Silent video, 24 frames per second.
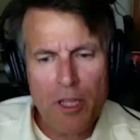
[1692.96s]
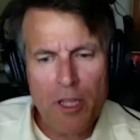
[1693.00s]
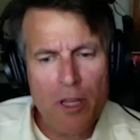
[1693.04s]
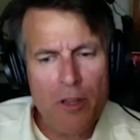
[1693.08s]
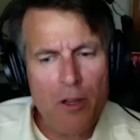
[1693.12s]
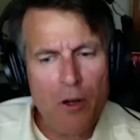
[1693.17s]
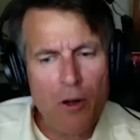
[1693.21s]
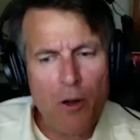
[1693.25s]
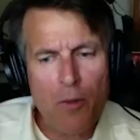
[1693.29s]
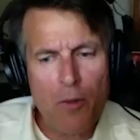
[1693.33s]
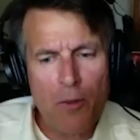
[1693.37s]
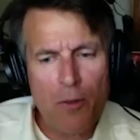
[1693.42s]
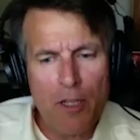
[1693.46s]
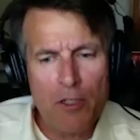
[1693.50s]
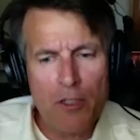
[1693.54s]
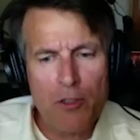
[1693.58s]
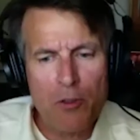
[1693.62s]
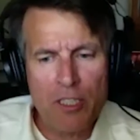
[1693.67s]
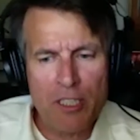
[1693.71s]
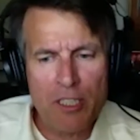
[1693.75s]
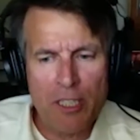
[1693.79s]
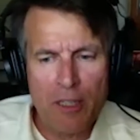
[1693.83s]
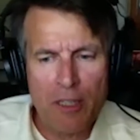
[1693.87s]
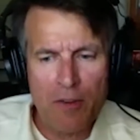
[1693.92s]
other
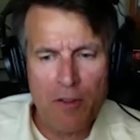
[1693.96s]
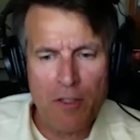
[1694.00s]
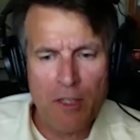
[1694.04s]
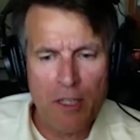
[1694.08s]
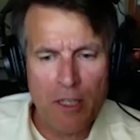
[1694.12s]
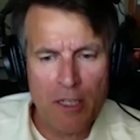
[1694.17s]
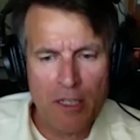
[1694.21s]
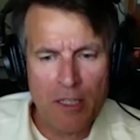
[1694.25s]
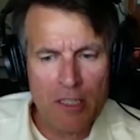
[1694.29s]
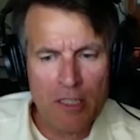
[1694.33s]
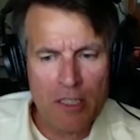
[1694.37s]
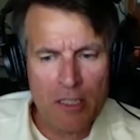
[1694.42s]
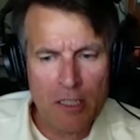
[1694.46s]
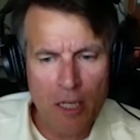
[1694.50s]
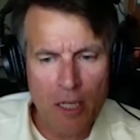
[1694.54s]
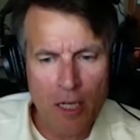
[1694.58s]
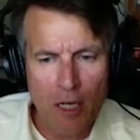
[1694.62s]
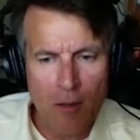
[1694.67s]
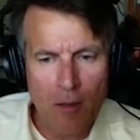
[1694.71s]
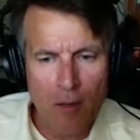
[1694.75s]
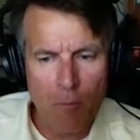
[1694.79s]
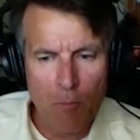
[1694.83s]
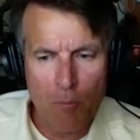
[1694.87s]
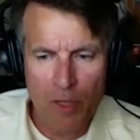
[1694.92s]
interesting things,
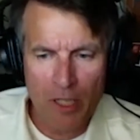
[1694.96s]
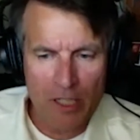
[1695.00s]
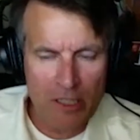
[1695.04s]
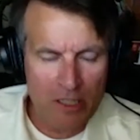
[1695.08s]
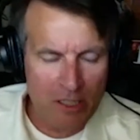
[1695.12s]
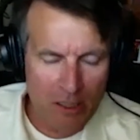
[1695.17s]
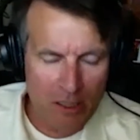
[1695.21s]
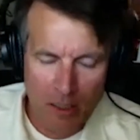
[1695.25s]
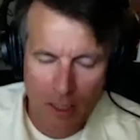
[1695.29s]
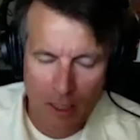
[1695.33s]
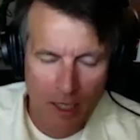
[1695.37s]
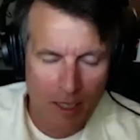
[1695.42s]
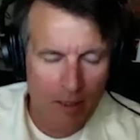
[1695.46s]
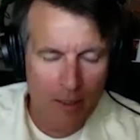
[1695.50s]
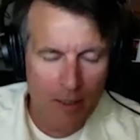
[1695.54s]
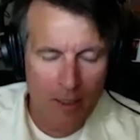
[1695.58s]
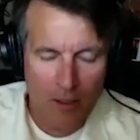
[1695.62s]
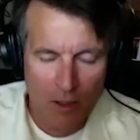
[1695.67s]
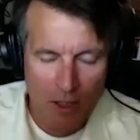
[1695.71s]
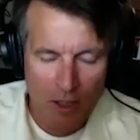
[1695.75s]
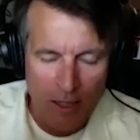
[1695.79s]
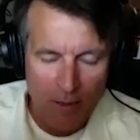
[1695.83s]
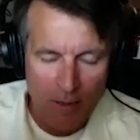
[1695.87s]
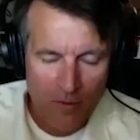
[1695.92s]
because
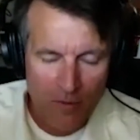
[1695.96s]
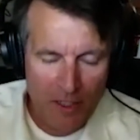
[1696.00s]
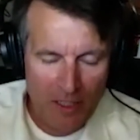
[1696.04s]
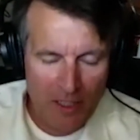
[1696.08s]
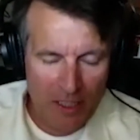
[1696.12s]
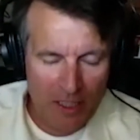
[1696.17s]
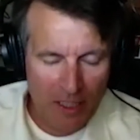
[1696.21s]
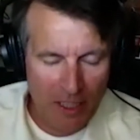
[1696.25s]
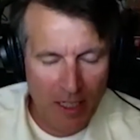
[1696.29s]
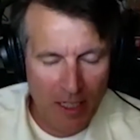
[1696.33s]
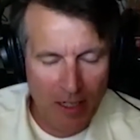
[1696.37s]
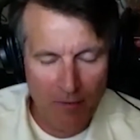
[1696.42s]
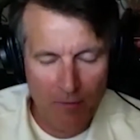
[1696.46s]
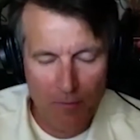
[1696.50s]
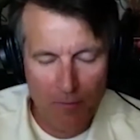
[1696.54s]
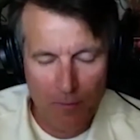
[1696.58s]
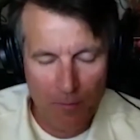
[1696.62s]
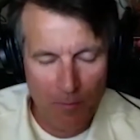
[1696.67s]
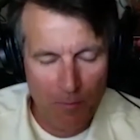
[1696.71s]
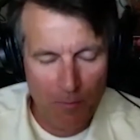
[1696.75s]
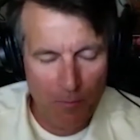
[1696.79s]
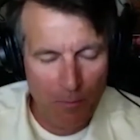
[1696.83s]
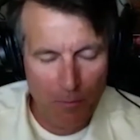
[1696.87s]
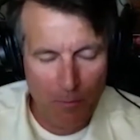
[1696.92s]
obviously I
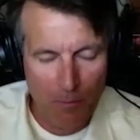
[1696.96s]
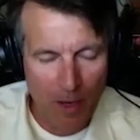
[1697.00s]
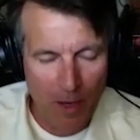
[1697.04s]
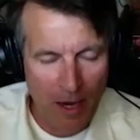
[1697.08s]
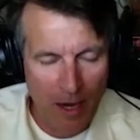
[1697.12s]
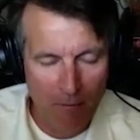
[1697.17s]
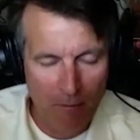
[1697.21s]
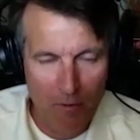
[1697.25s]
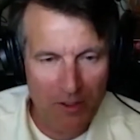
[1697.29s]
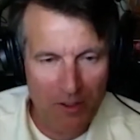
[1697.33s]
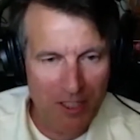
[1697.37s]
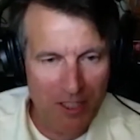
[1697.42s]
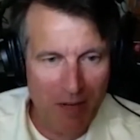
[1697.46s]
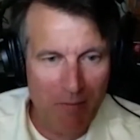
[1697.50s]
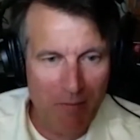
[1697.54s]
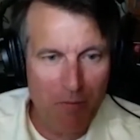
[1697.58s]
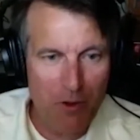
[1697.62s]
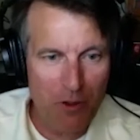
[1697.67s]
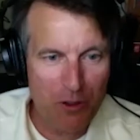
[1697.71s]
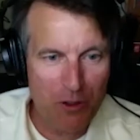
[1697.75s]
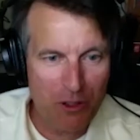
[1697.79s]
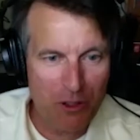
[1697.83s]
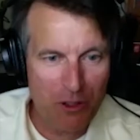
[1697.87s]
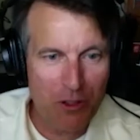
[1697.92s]
have the same
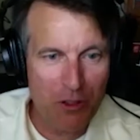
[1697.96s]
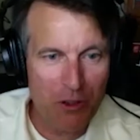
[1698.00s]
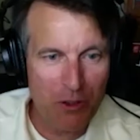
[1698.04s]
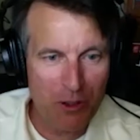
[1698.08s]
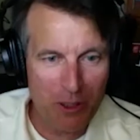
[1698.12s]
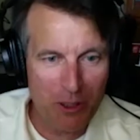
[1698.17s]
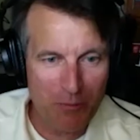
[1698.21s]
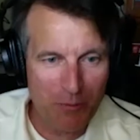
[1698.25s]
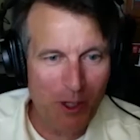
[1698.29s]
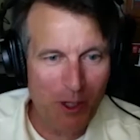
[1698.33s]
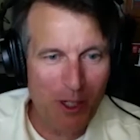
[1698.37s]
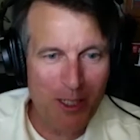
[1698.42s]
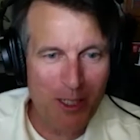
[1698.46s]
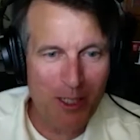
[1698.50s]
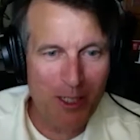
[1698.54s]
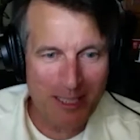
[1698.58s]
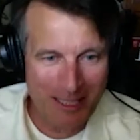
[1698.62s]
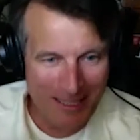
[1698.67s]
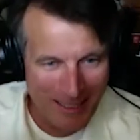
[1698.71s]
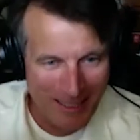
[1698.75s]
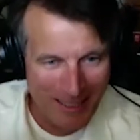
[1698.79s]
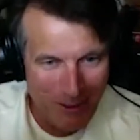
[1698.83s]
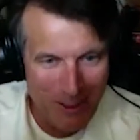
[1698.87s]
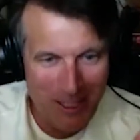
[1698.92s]
view as you do as far
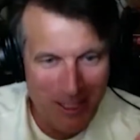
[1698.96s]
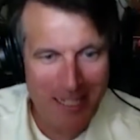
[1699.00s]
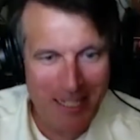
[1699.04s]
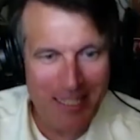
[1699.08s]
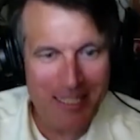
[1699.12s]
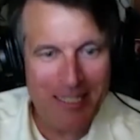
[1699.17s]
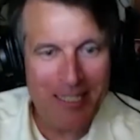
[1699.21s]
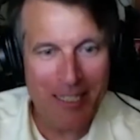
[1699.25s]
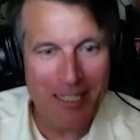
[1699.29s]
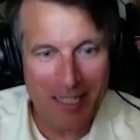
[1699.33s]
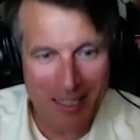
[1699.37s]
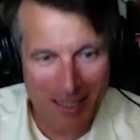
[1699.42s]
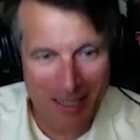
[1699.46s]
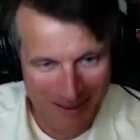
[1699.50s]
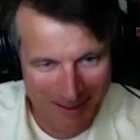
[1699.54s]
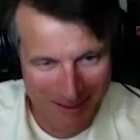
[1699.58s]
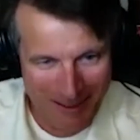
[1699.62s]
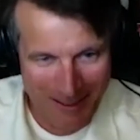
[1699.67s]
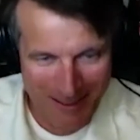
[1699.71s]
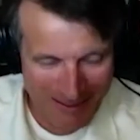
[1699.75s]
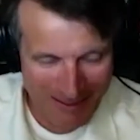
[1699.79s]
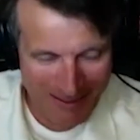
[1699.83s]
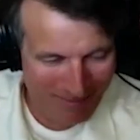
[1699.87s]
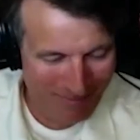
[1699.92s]
as, need to get
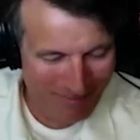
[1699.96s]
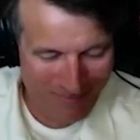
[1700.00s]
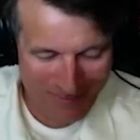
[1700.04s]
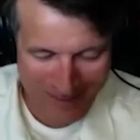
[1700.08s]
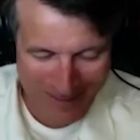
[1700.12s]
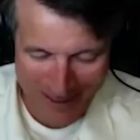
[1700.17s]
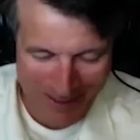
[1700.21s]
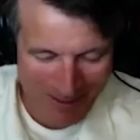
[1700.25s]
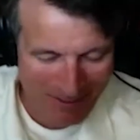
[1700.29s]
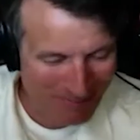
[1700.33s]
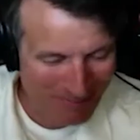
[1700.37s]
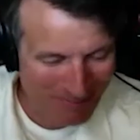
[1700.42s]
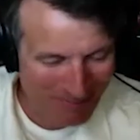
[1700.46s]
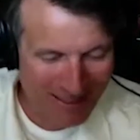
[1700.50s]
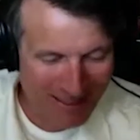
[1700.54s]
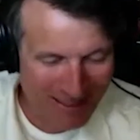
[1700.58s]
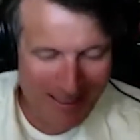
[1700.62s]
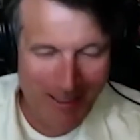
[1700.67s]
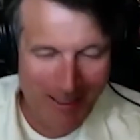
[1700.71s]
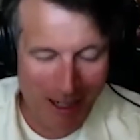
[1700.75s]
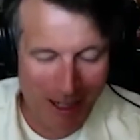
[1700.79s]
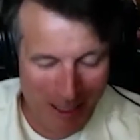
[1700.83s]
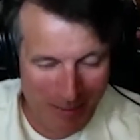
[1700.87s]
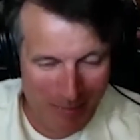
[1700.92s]
to, an
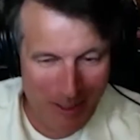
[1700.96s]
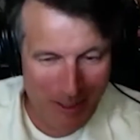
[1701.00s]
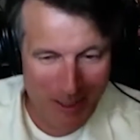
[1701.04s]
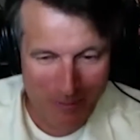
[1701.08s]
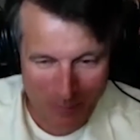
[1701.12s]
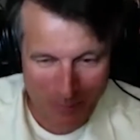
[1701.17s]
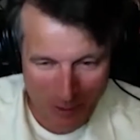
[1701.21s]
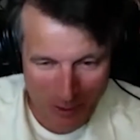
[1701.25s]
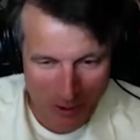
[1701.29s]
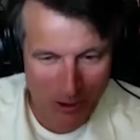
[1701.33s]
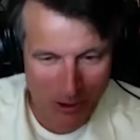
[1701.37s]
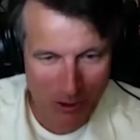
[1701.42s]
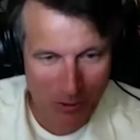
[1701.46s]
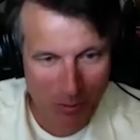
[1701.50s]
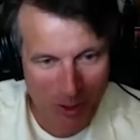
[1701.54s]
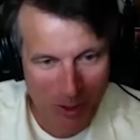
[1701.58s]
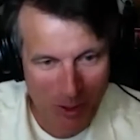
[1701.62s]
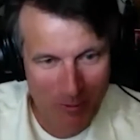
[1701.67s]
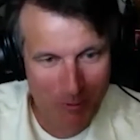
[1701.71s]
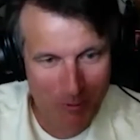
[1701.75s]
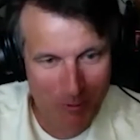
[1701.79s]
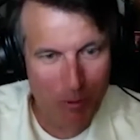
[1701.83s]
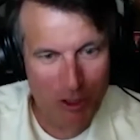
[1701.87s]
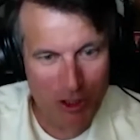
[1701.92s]
autonomous future
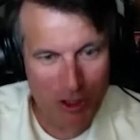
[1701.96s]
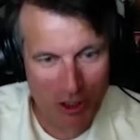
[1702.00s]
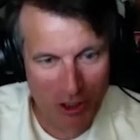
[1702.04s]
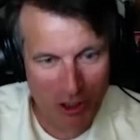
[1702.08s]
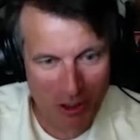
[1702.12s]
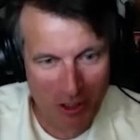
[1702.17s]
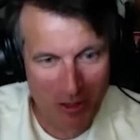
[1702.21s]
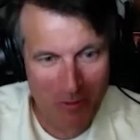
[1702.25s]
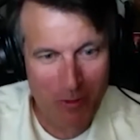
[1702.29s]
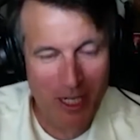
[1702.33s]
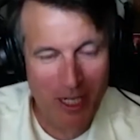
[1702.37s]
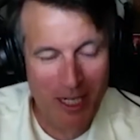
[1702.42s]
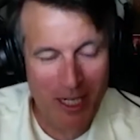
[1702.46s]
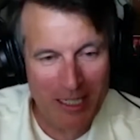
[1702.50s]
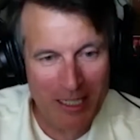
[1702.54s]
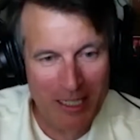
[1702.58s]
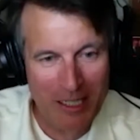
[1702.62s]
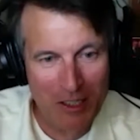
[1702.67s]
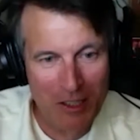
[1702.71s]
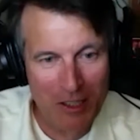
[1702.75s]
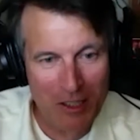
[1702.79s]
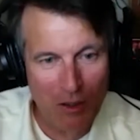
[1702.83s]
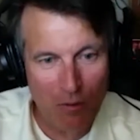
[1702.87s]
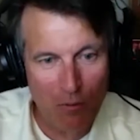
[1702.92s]
where we're sharing rides
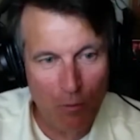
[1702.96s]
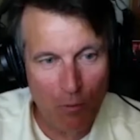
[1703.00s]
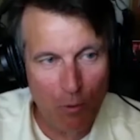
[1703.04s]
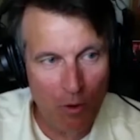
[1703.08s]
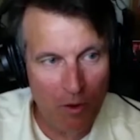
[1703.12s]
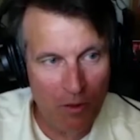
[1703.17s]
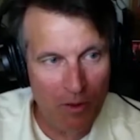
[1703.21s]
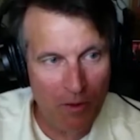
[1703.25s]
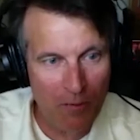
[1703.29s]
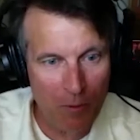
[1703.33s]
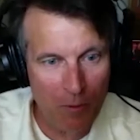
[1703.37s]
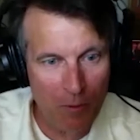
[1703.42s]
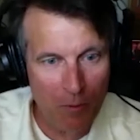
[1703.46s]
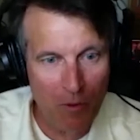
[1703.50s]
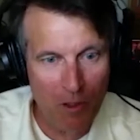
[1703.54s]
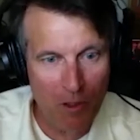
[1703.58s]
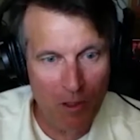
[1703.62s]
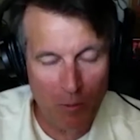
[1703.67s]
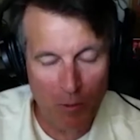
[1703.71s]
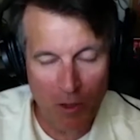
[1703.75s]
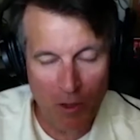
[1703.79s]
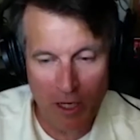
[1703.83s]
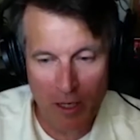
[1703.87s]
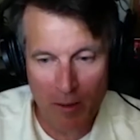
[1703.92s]
and so forth if we
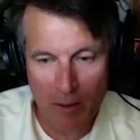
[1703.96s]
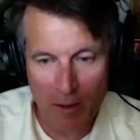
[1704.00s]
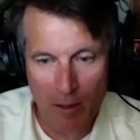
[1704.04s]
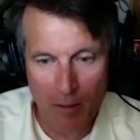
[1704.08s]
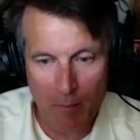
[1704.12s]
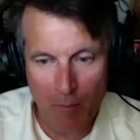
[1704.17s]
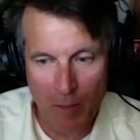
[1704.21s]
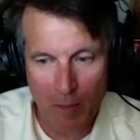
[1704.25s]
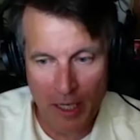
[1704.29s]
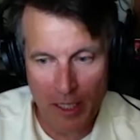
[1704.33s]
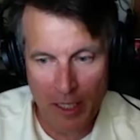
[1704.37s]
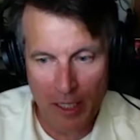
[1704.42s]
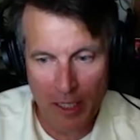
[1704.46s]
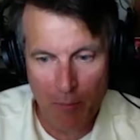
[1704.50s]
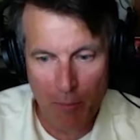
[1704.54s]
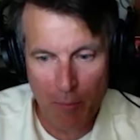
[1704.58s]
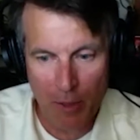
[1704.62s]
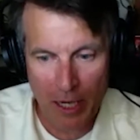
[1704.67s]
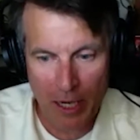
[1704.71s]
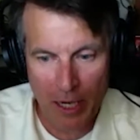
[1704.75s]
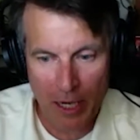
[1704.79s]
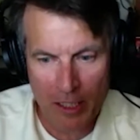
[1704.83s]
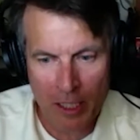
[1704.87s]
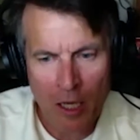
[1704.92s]
really want to make an
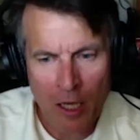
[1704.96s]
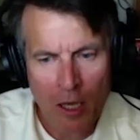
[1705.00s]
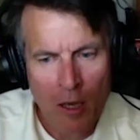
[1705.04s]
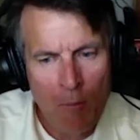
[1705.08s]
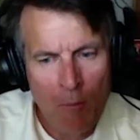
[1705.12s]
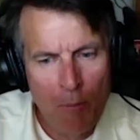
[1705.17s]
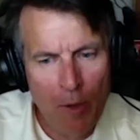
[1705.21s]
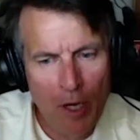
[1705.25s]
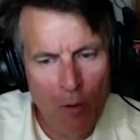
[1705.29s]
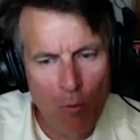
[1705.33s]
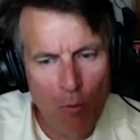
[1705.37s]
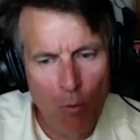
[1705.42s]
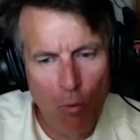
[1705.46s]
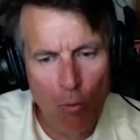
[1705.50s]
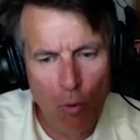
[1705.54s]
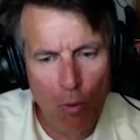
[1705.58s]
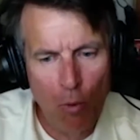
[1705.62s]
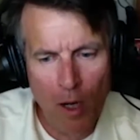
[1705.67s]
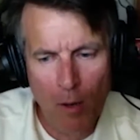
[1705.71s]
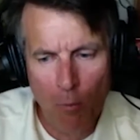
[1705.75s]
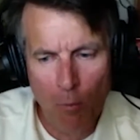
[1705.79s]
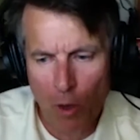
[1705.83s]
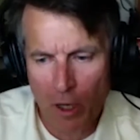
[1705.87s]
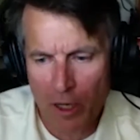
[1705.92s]
impact. But
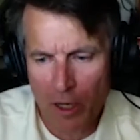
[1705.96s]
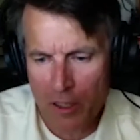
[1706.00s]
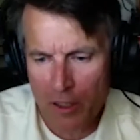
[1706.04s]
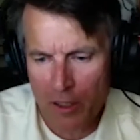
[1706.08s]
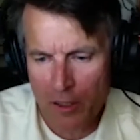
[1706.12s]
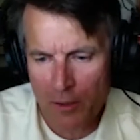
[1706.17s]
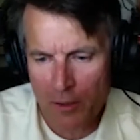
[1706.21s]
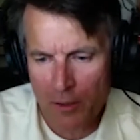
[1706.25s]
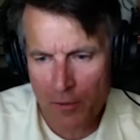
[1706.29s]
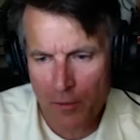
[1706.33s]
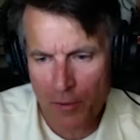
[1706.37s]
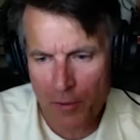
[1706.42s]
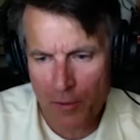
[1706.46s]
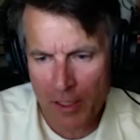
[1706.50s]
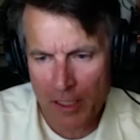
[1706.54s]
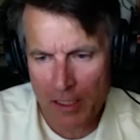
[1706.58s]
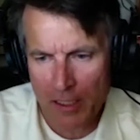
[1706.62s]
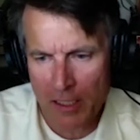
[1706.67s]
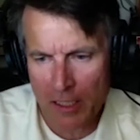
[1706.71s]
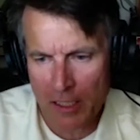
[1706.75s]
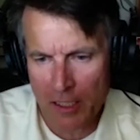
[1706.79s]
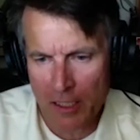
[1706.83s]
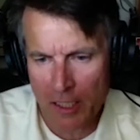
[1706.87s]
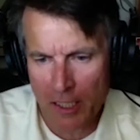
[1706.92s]
one of the
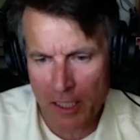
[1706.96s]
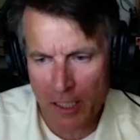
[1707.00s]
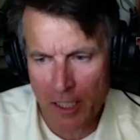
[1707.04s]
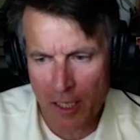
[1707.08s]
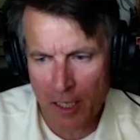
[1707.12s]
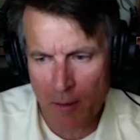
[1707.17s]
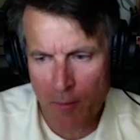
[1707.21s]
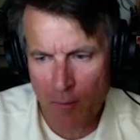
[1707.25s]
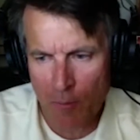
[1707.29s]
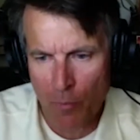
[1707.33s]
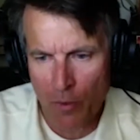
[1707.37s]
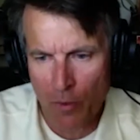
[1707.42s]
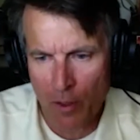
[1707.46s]
things in the